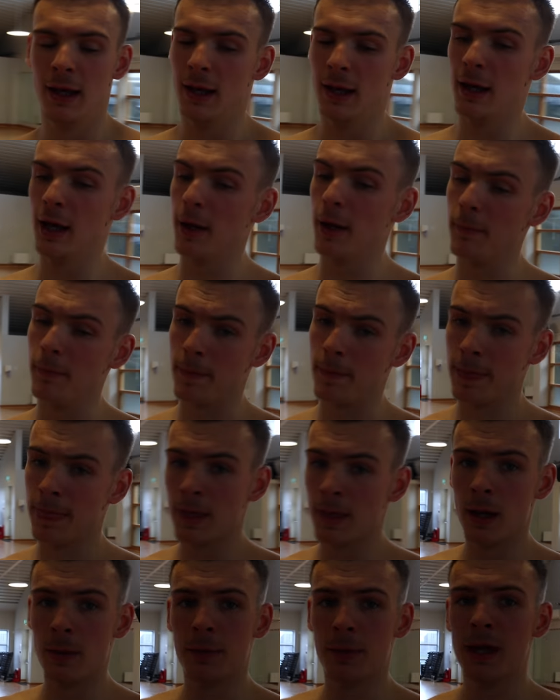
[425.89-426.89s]

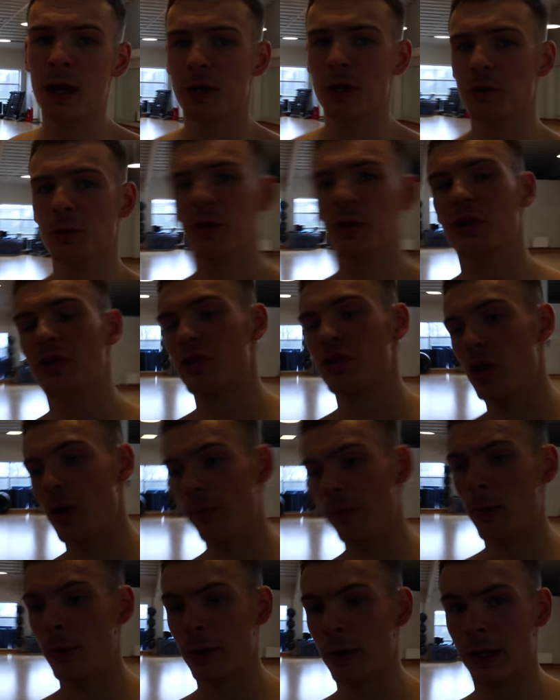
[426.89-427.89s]
But yeah, I just wanted to
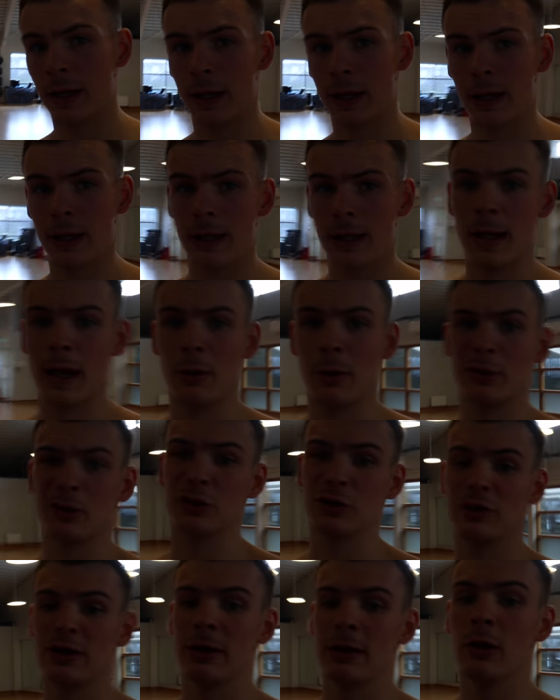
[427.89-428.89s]
jump on here now and
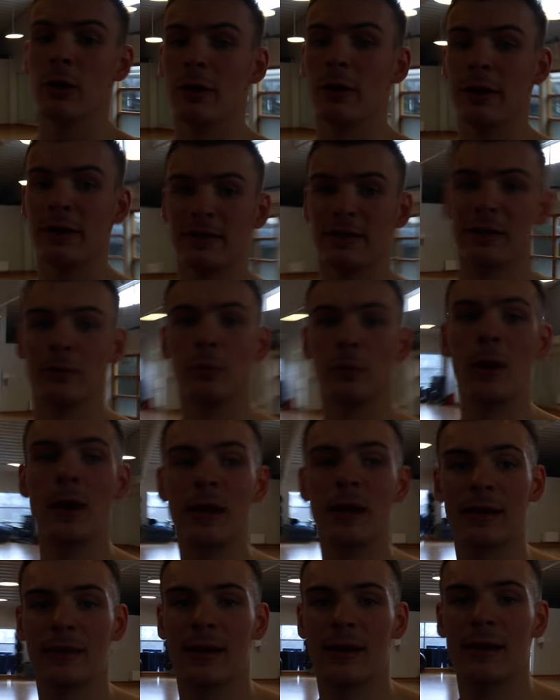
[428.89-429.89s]
just say, look, this is when
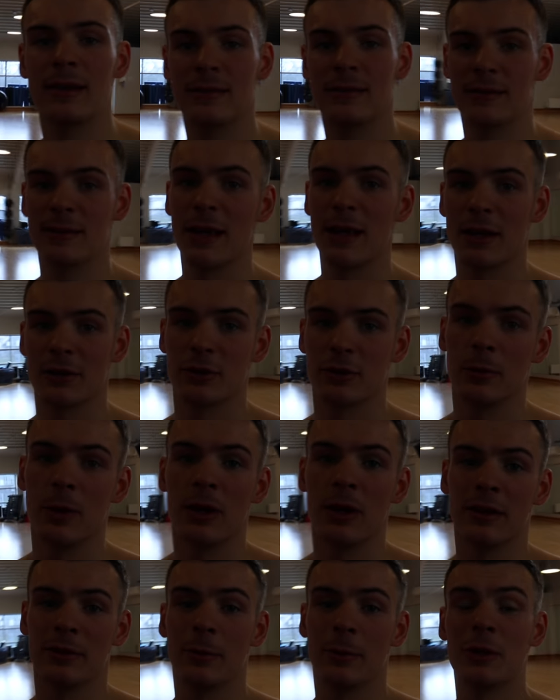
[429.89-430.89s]
it takes the extra work.
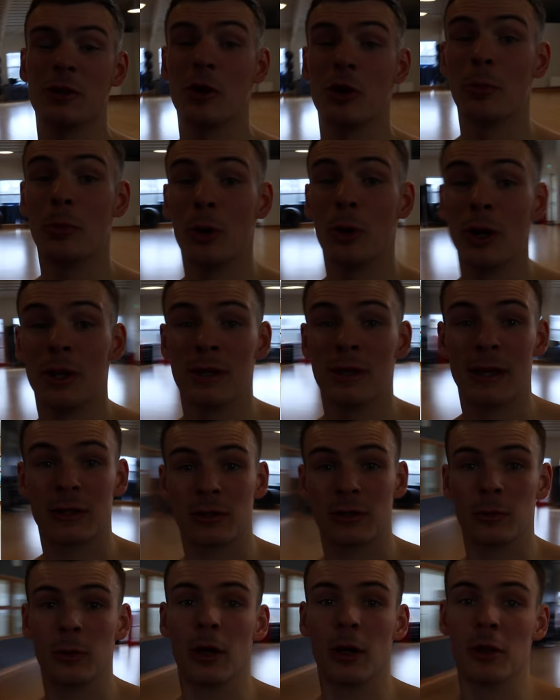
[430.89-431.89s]
This is when you've got to put in the
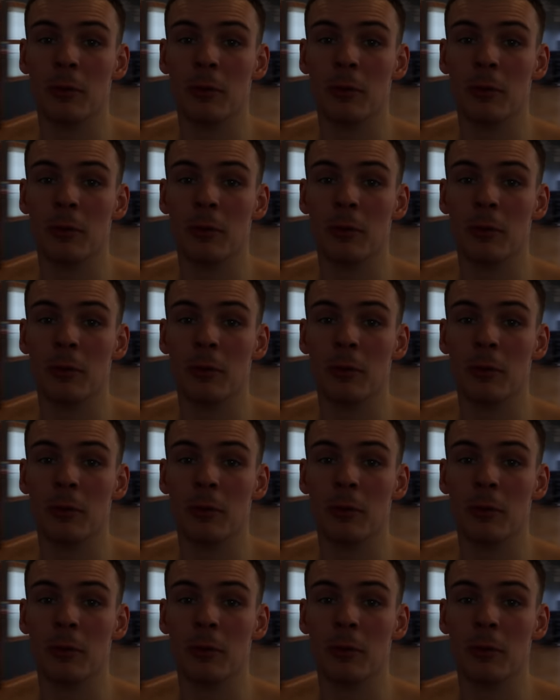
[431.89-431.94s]
extra work.